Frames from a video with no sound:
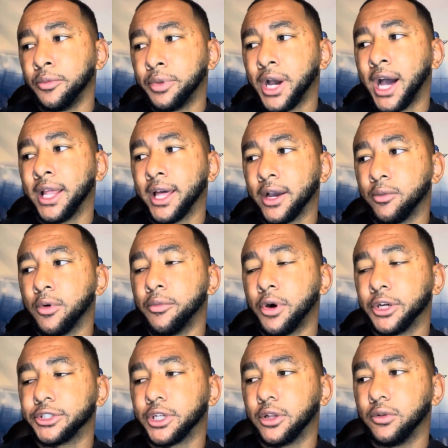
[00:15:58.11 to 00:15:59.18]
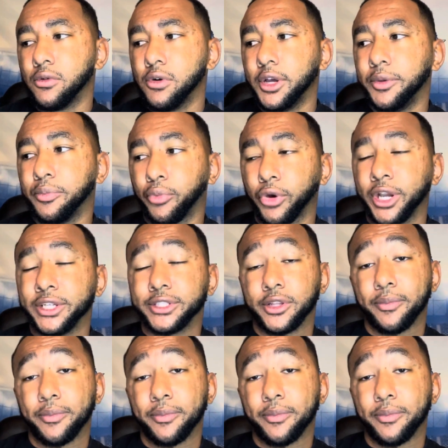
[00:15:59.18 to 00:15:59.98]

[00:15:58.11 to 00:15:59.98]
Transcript: but I like what Marshawn Lloyd brings in the